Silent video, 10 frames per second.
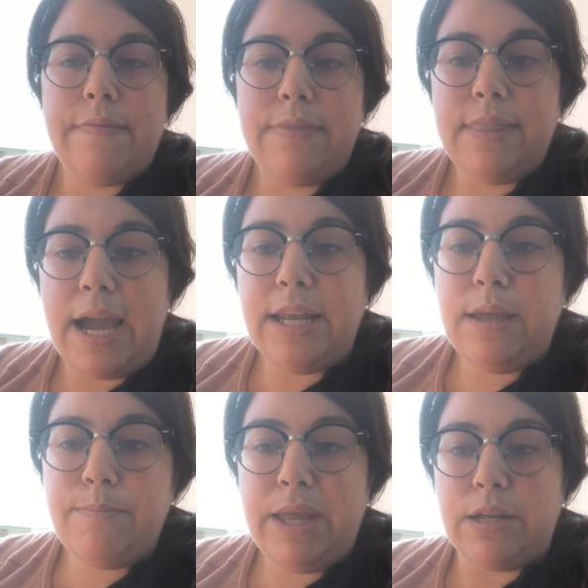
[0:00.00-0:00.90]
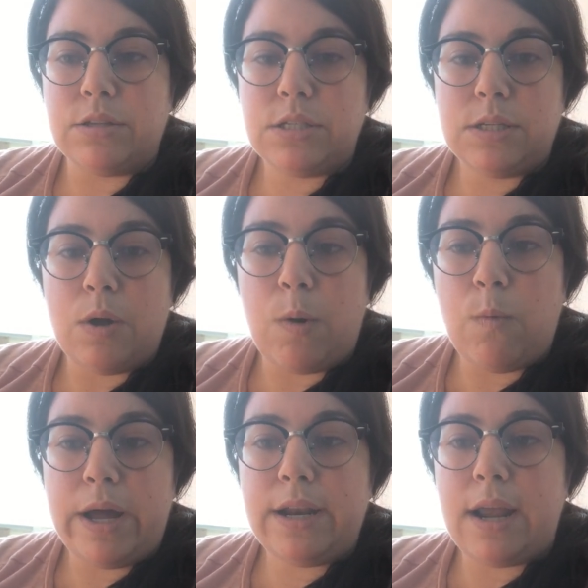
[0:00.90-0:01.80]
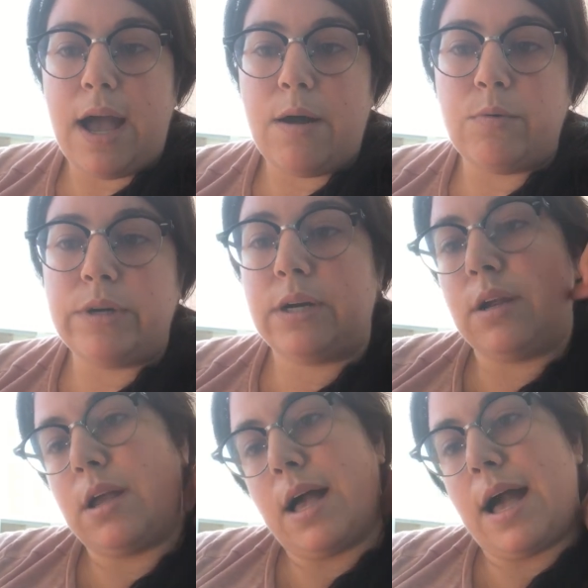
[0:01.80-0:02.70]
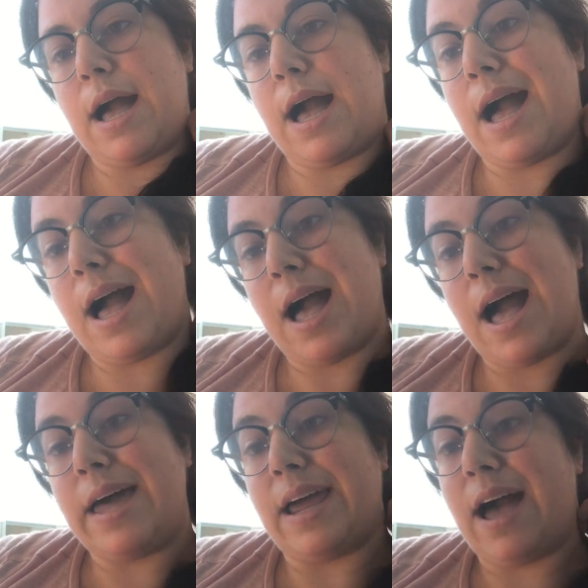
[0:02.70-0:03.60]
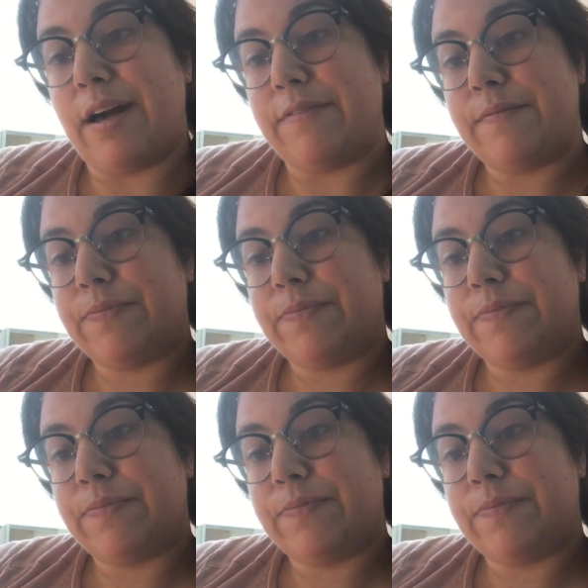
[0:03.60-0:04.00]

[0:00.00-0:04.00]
90 minutes, 1 hour and a half.